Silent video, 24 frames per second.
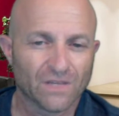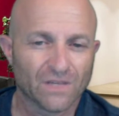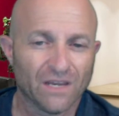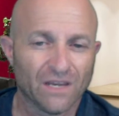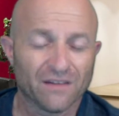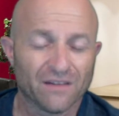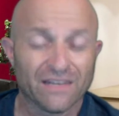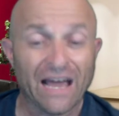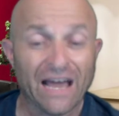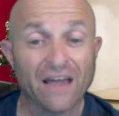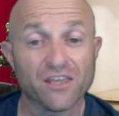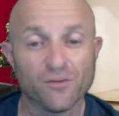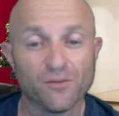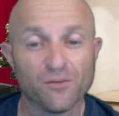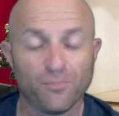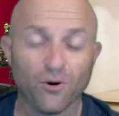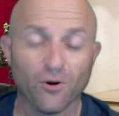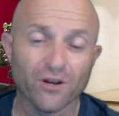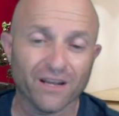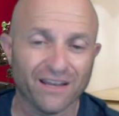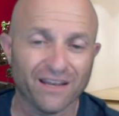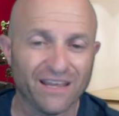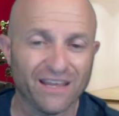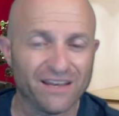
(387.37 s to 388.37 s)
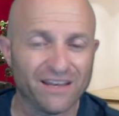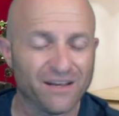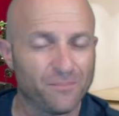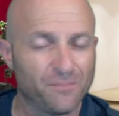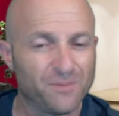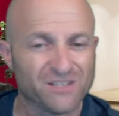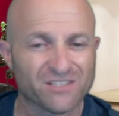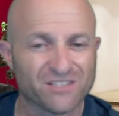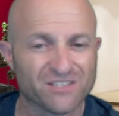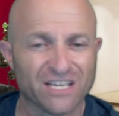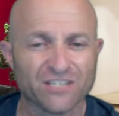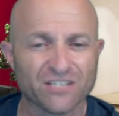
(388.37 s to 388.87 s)
Now you put it in a
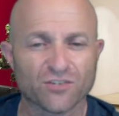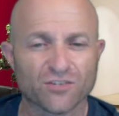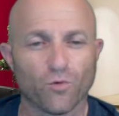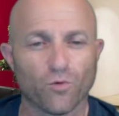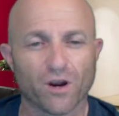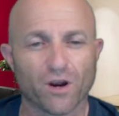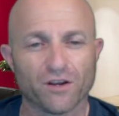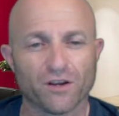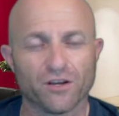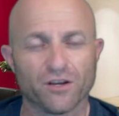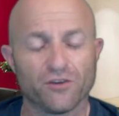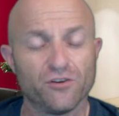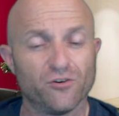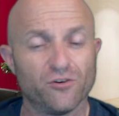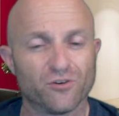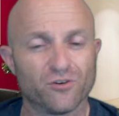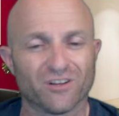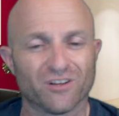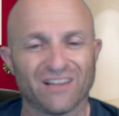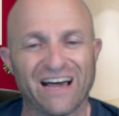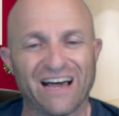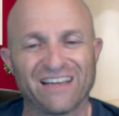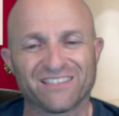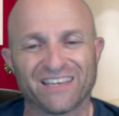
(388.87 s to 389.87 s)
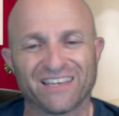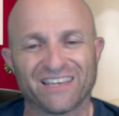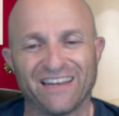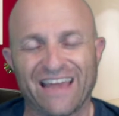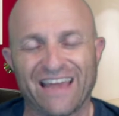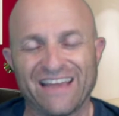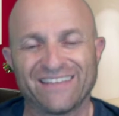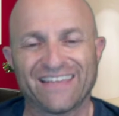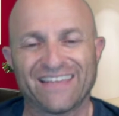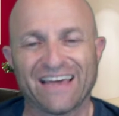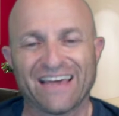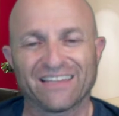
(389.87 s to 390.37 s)
position where you're utilizing
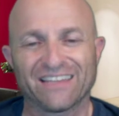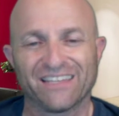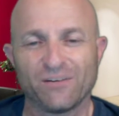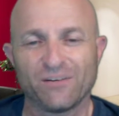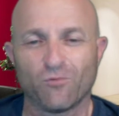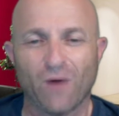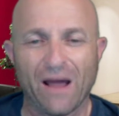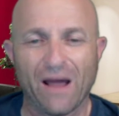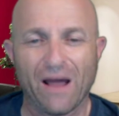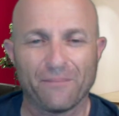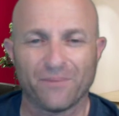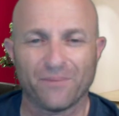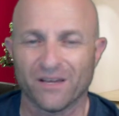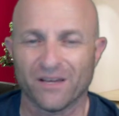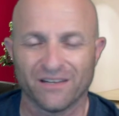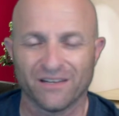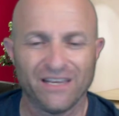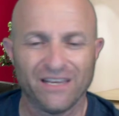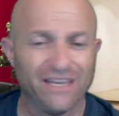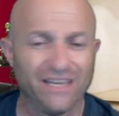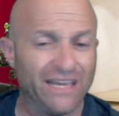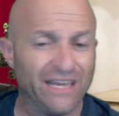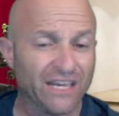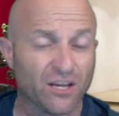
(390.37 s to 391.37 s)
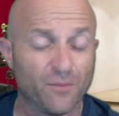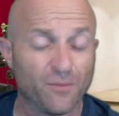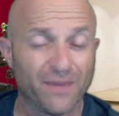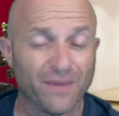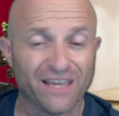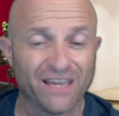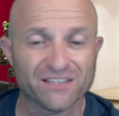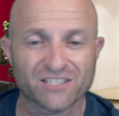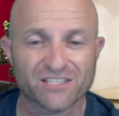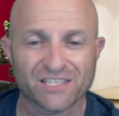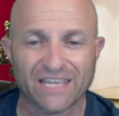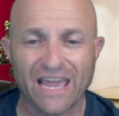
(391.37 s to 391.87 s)
a deadly weapon. It could be
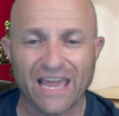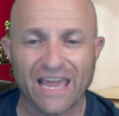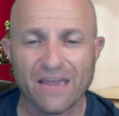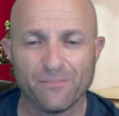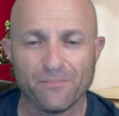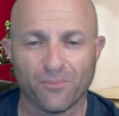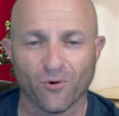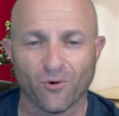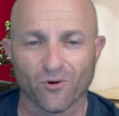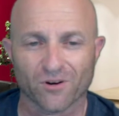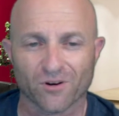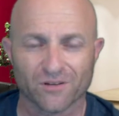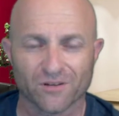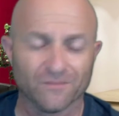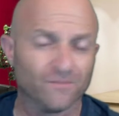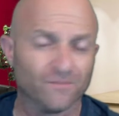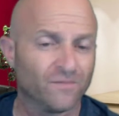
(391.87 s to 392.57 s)
a skateboard.